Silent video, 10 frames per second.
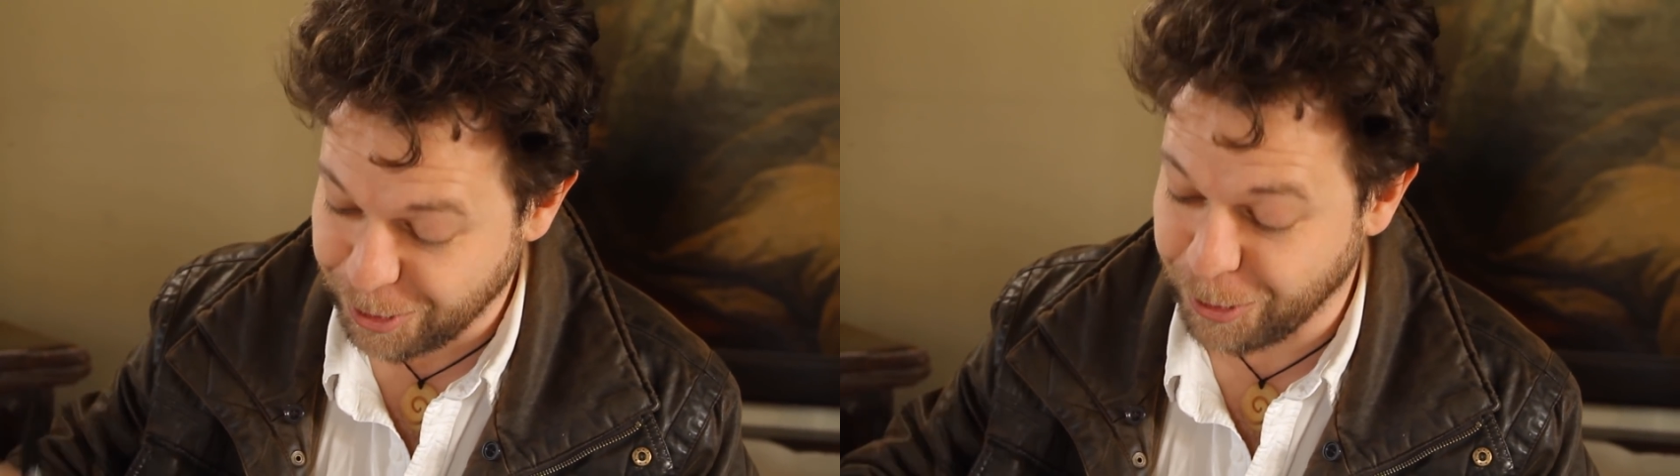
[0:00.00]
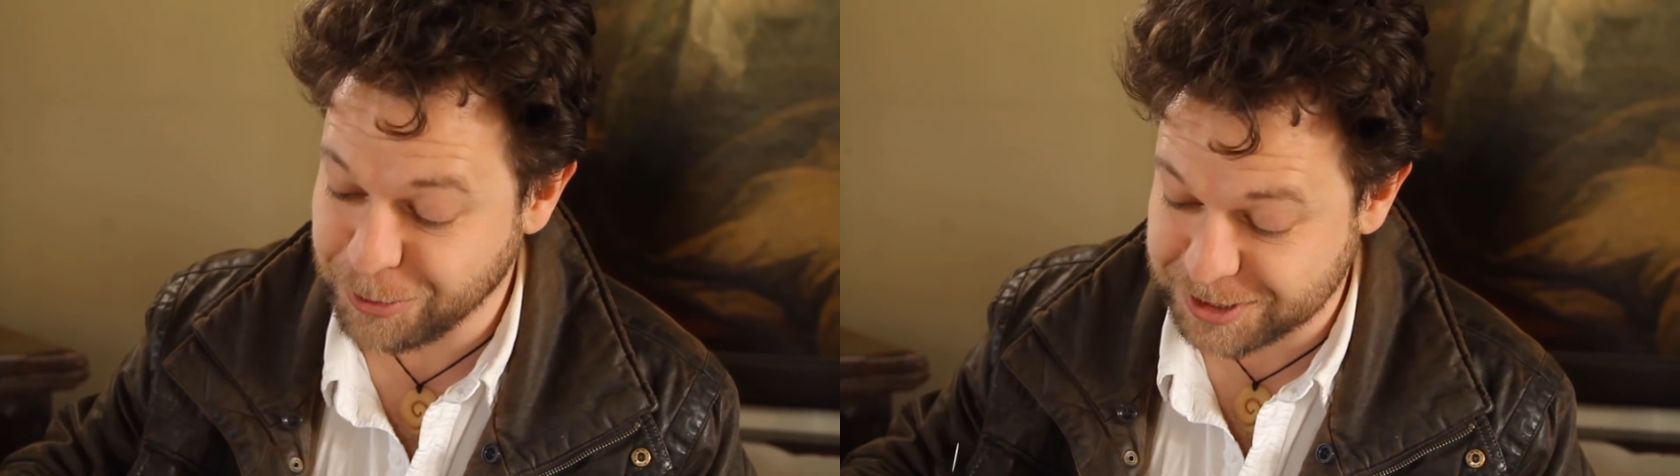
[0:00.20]

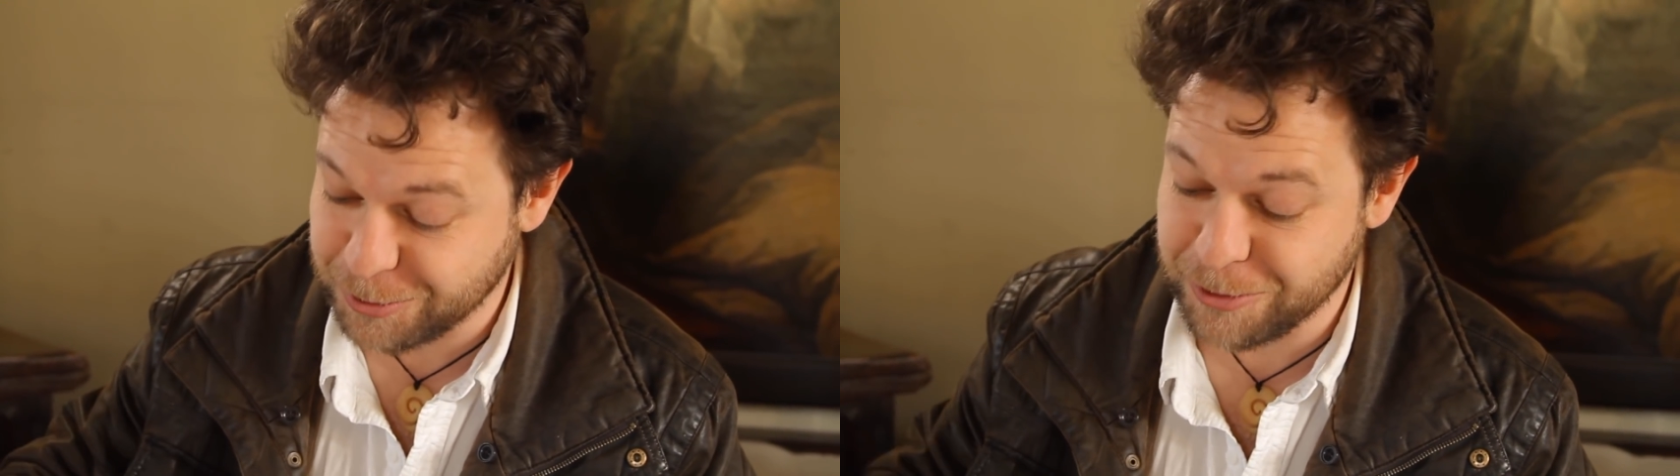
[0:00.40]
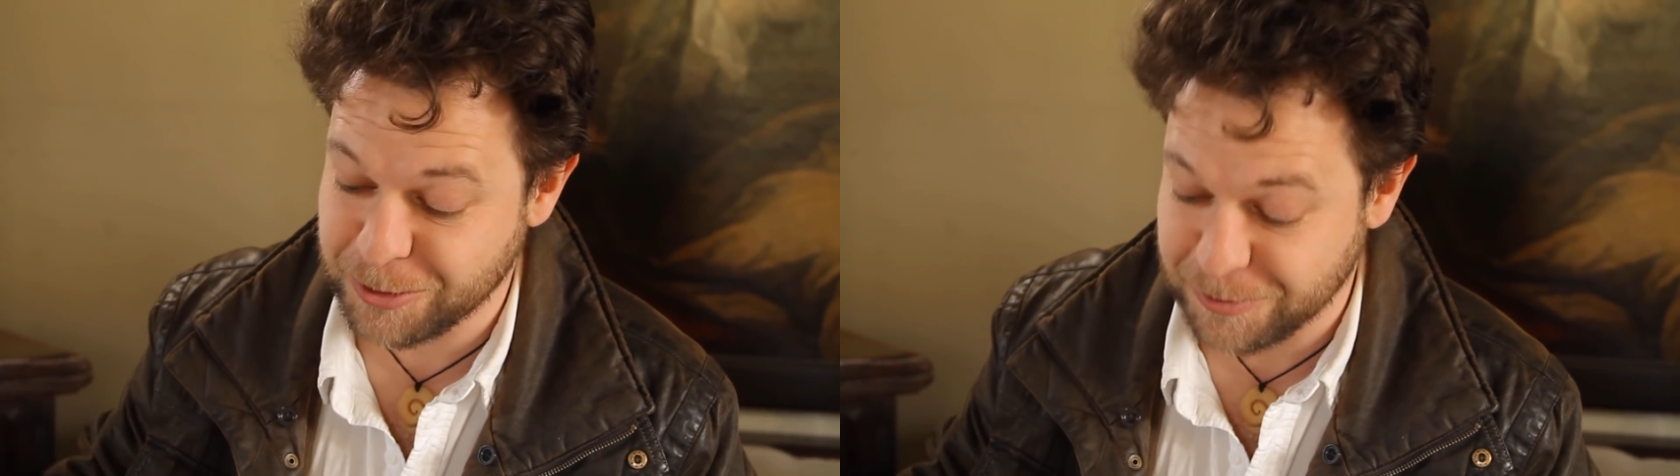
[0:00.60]
on the
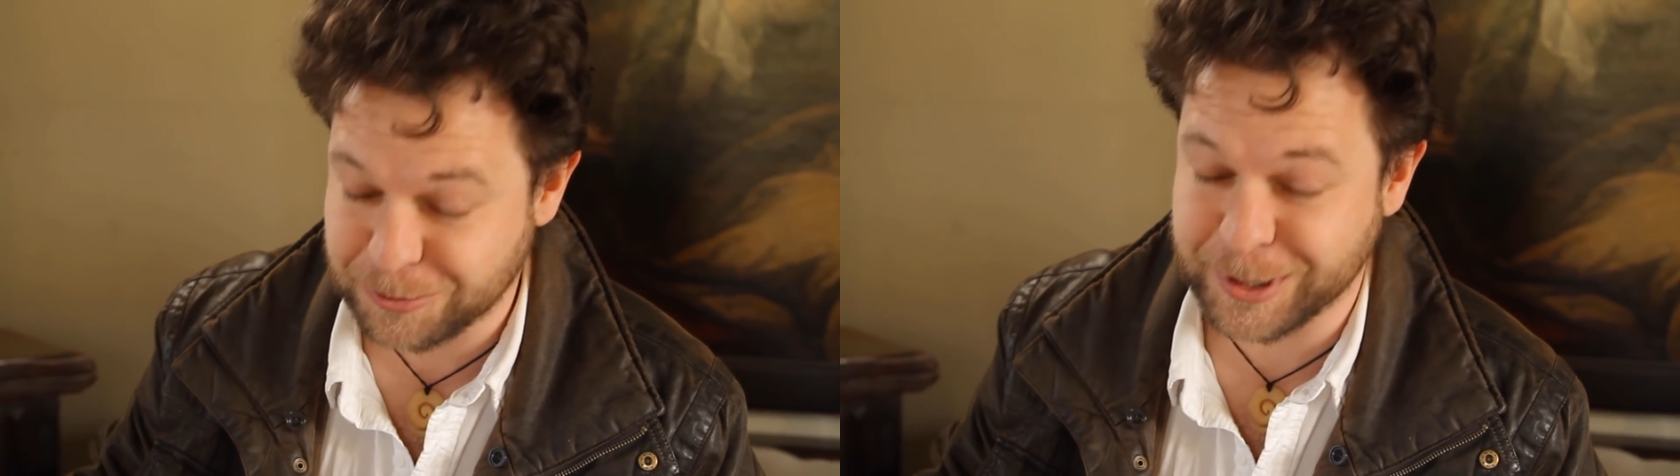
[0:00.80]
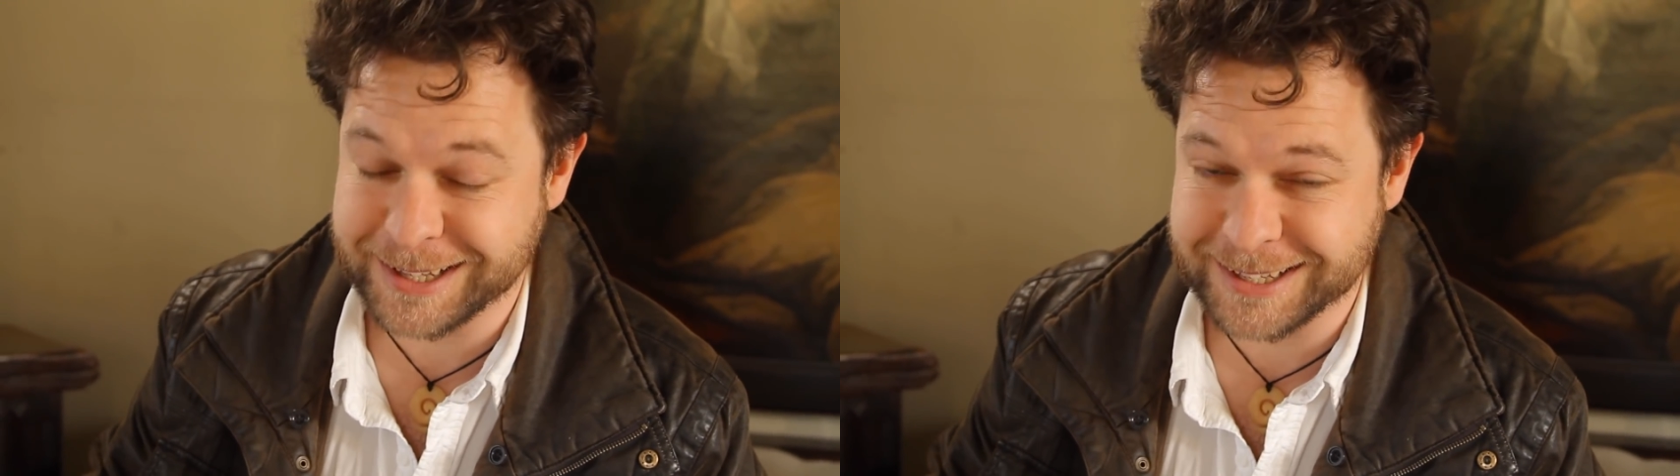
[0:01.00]
square root of
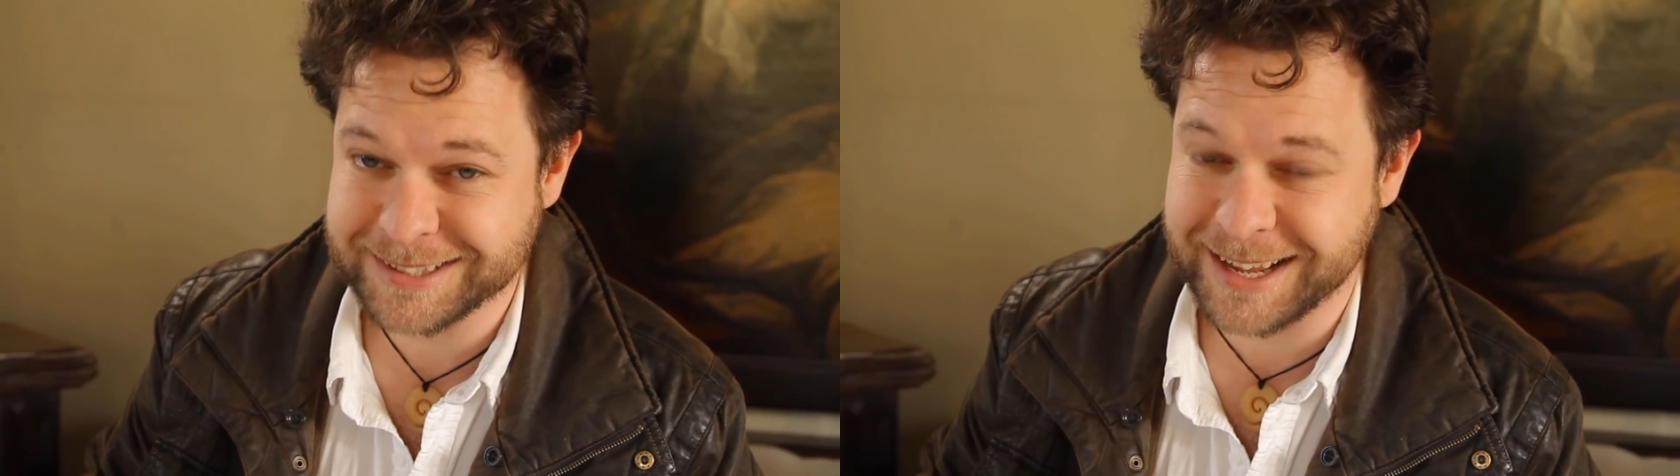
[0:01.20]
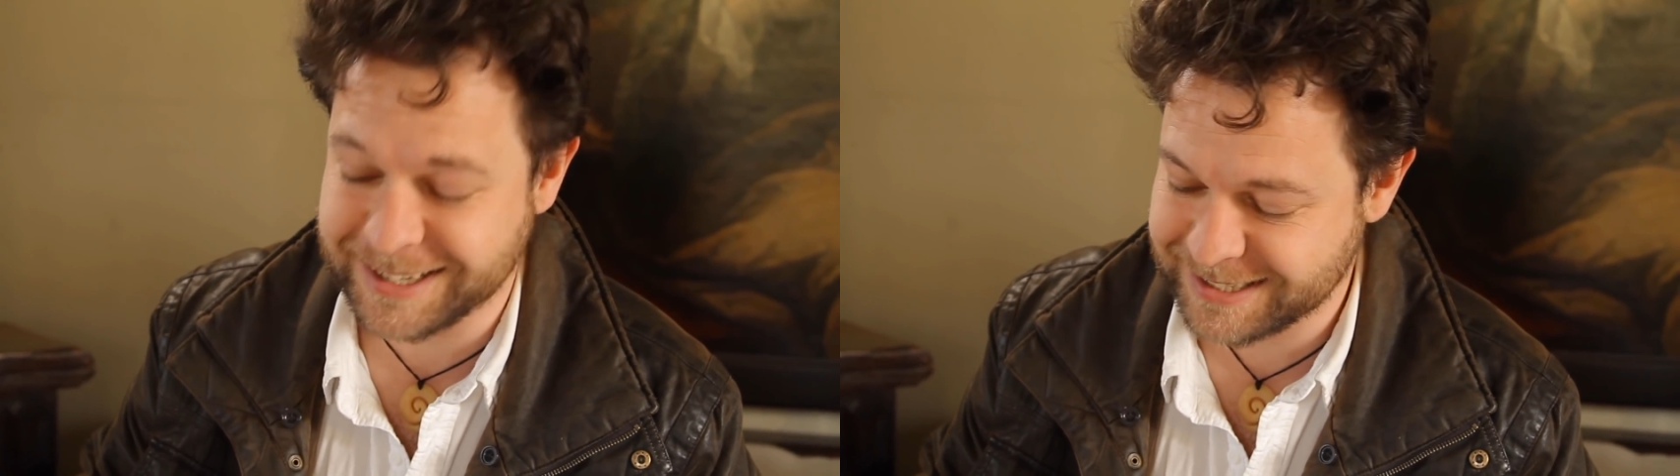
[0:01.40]
3 in this
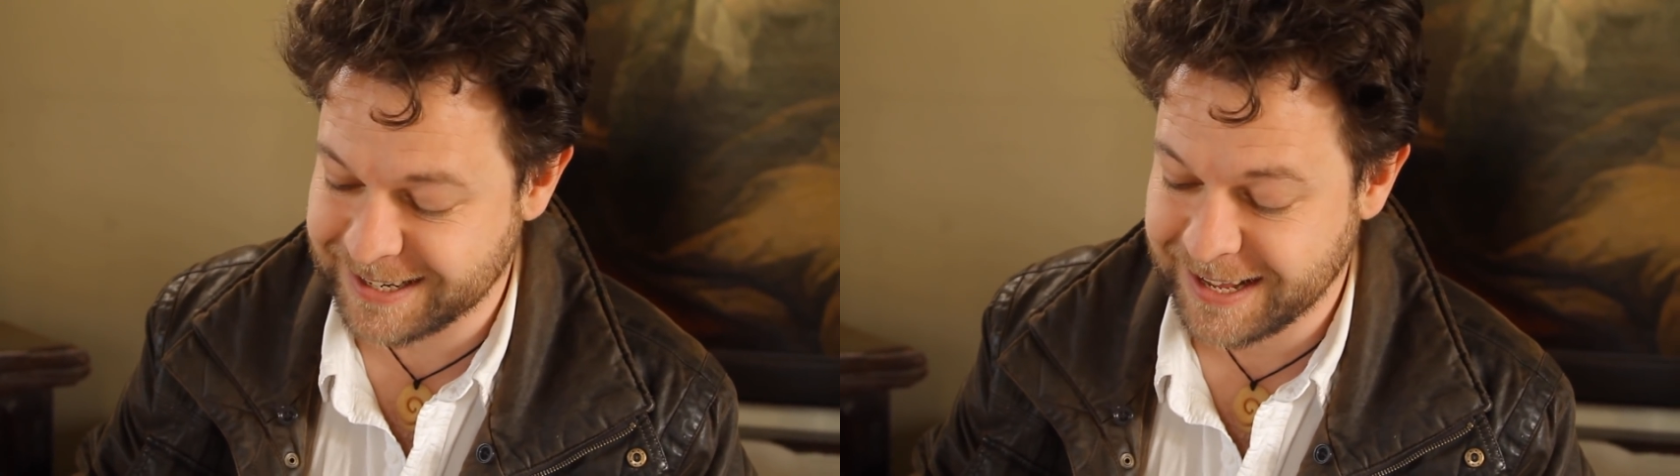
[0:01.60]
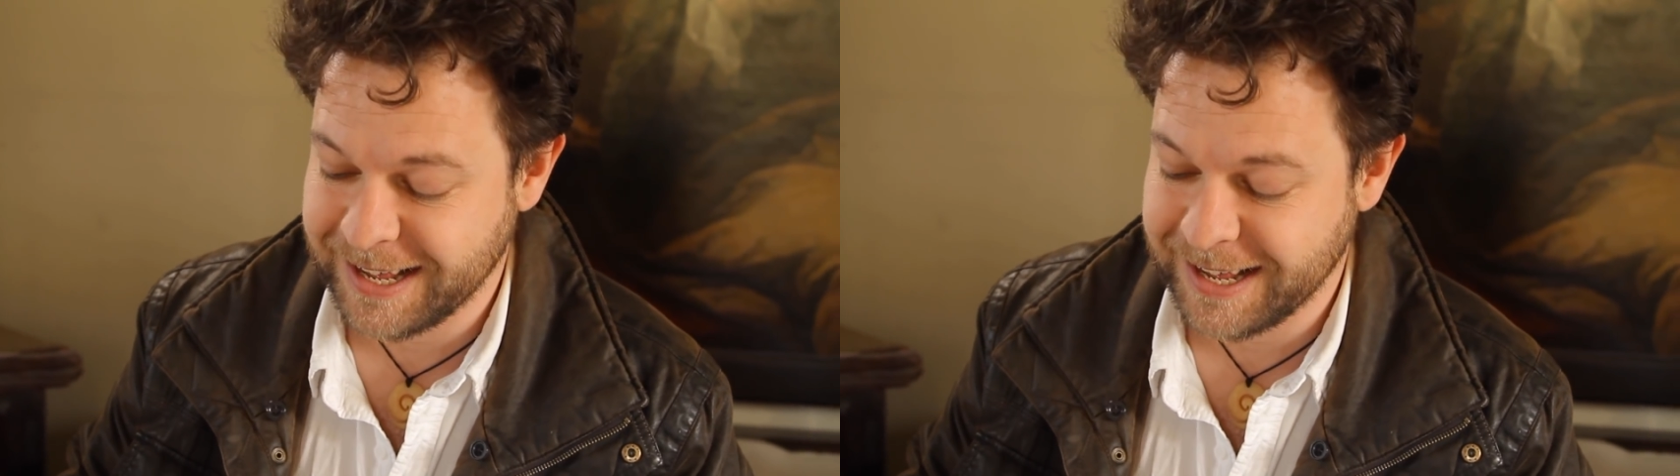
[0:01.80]
case,